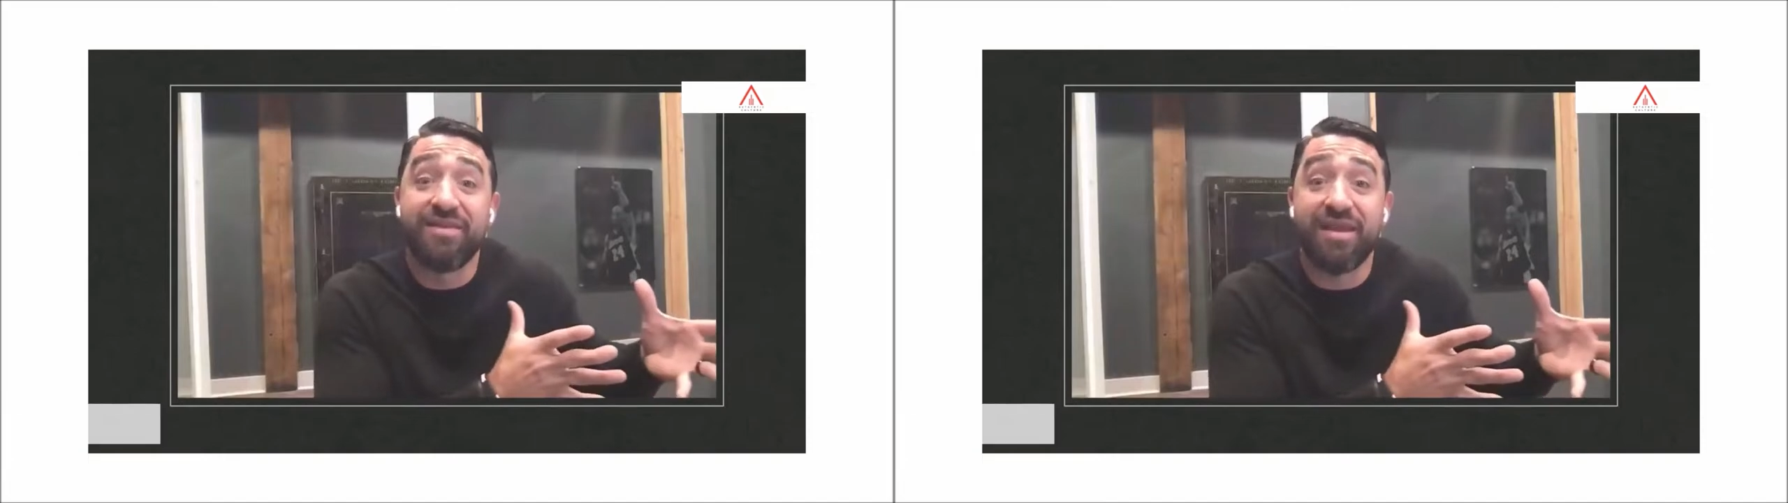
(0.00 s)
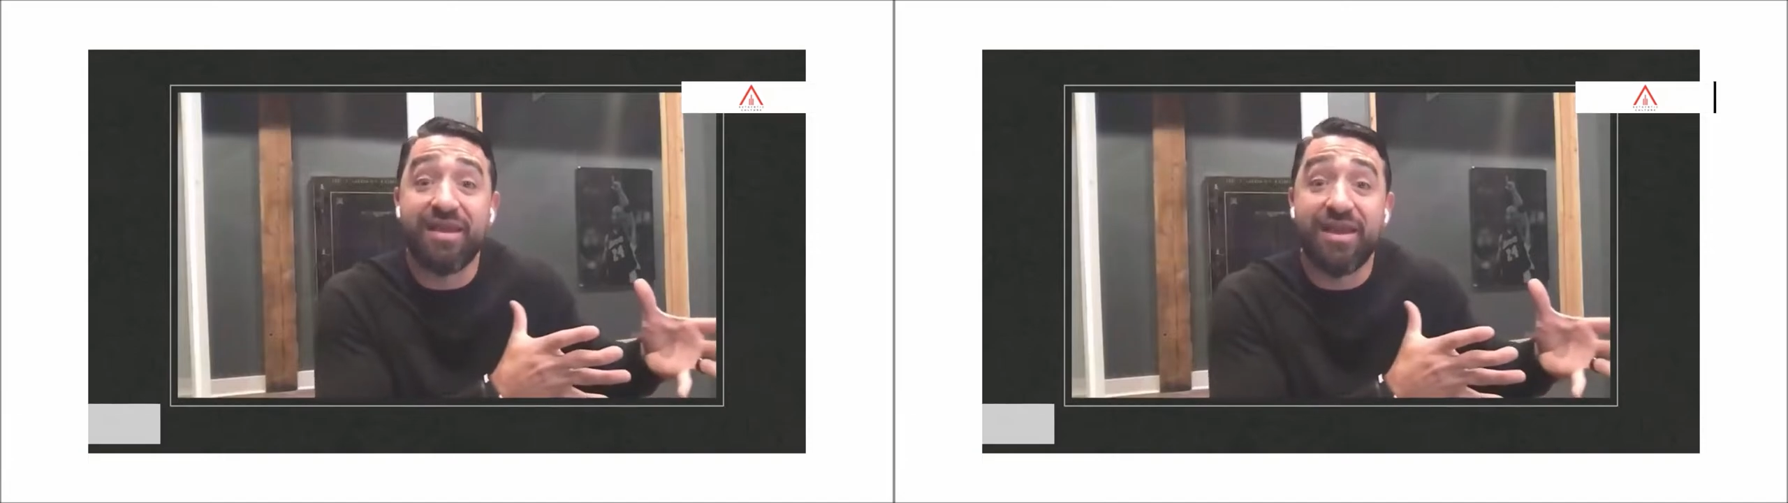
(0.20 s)

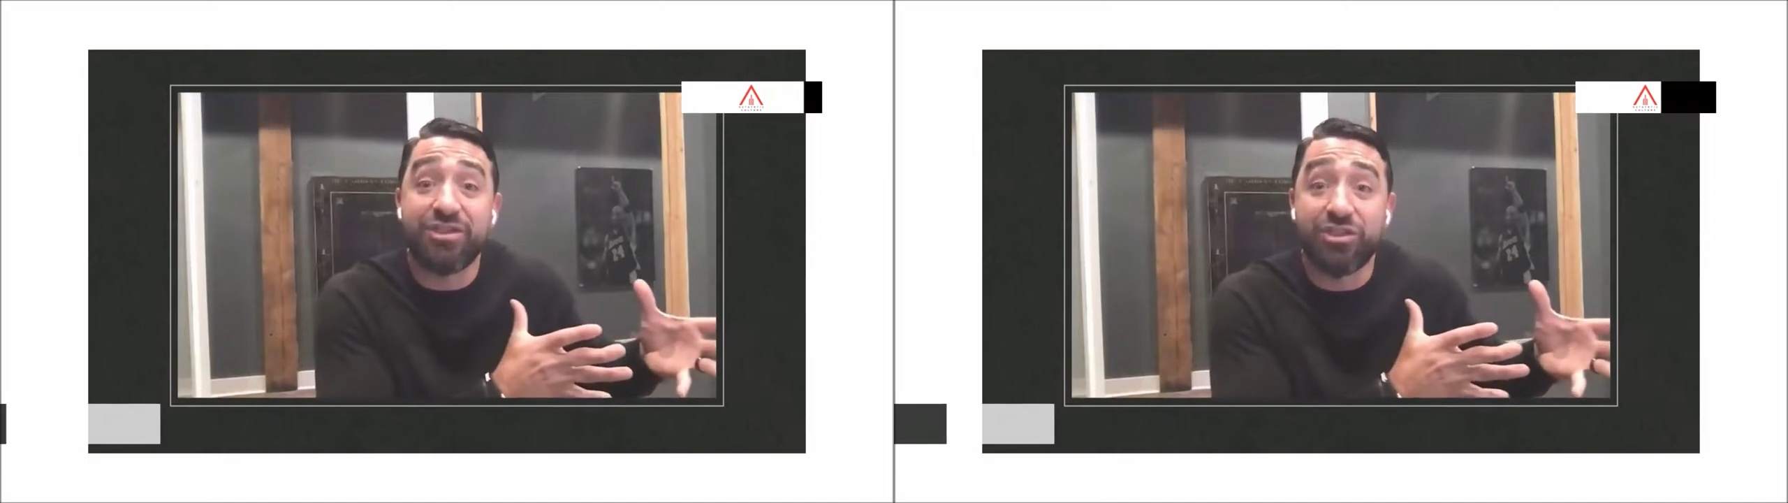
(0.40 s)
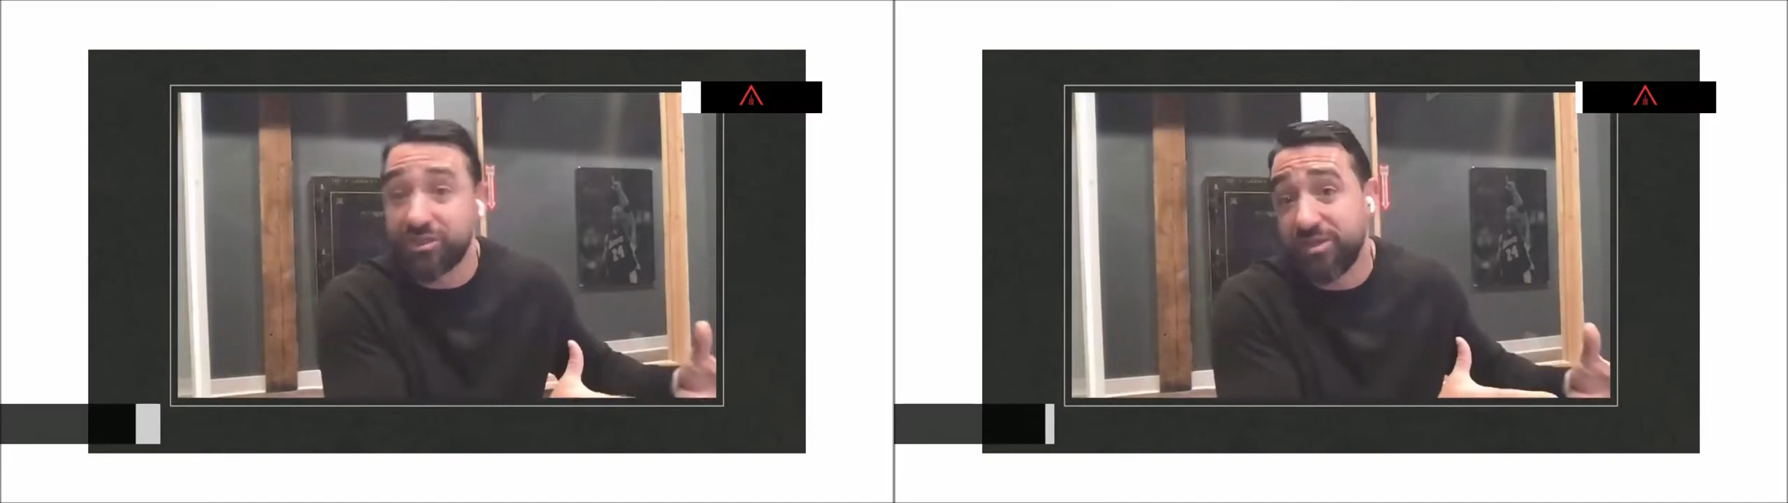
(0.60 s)
think
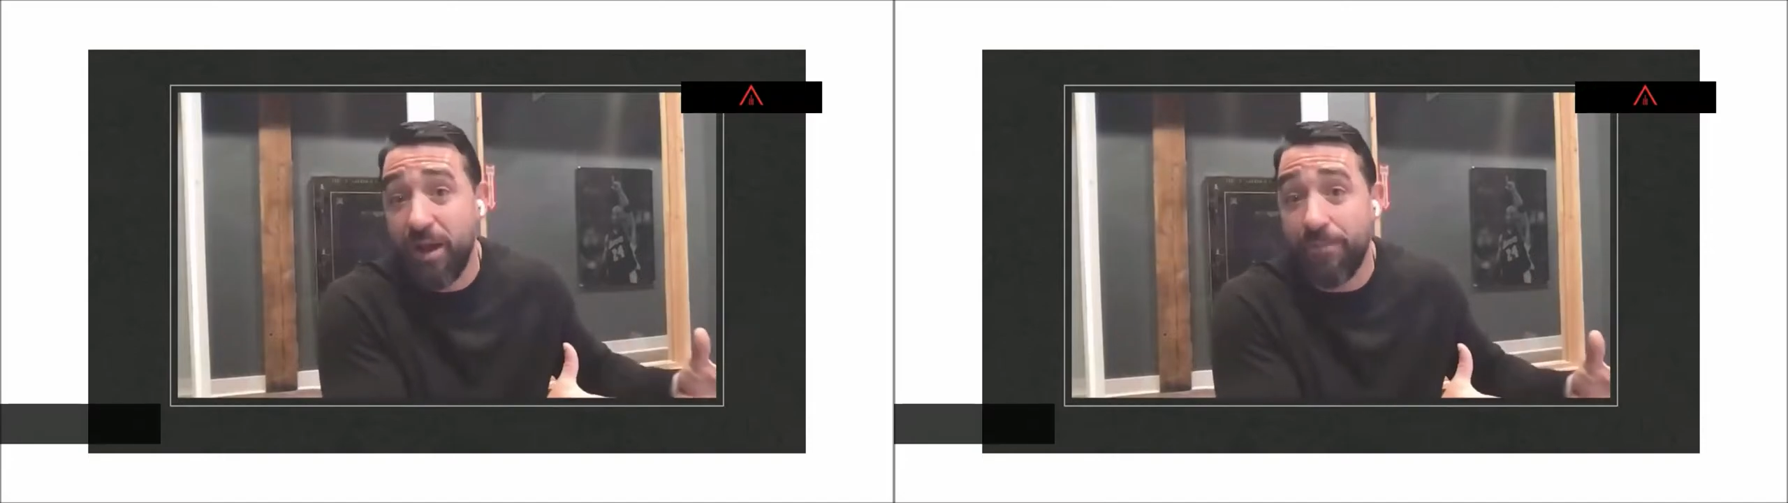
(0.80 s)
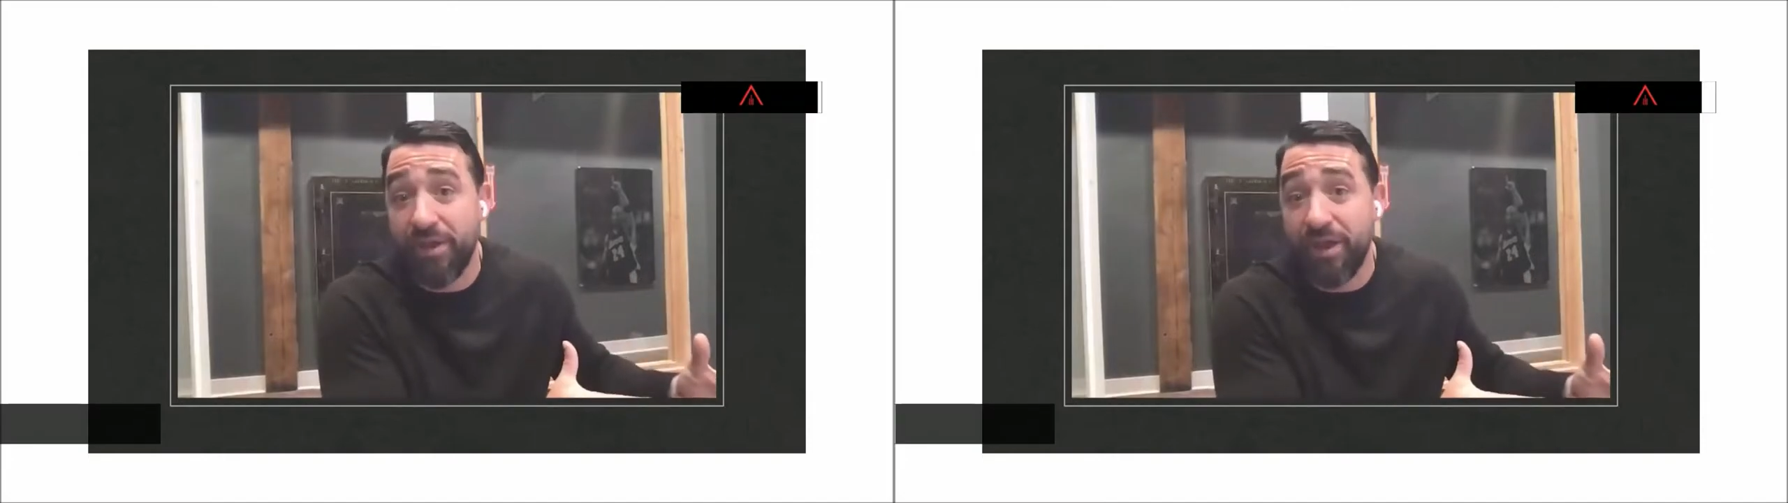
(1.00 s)
it's just
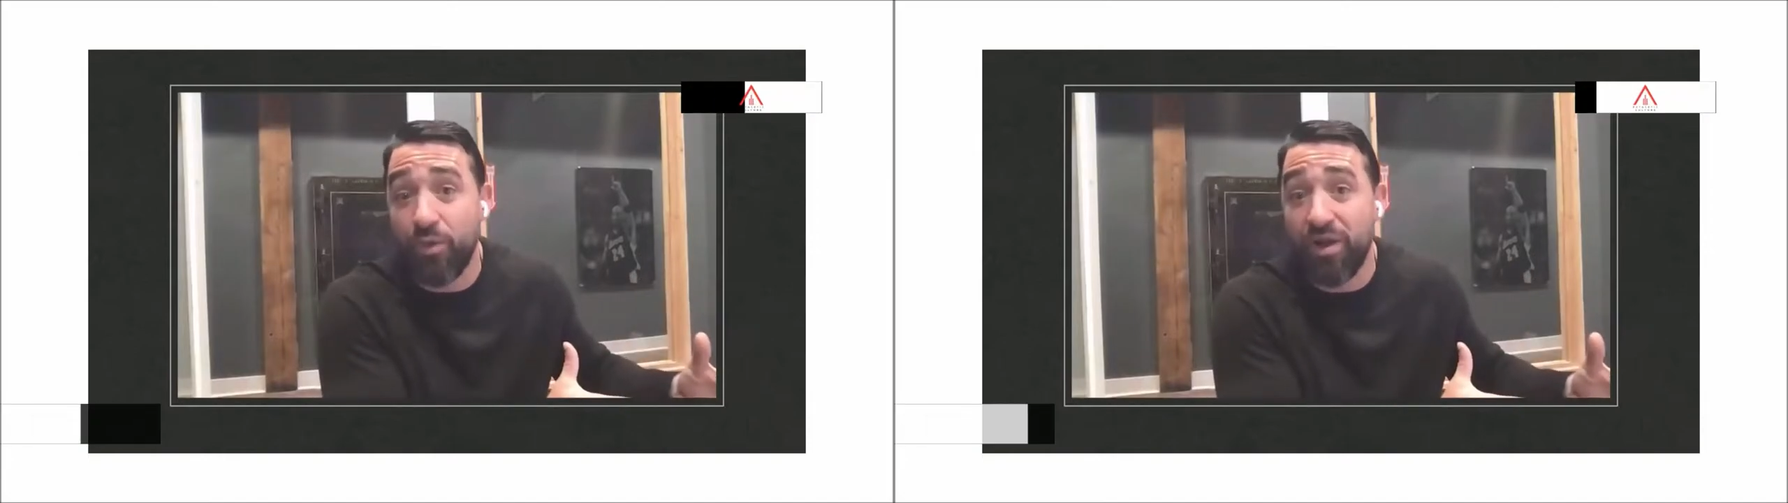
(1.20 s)
about playing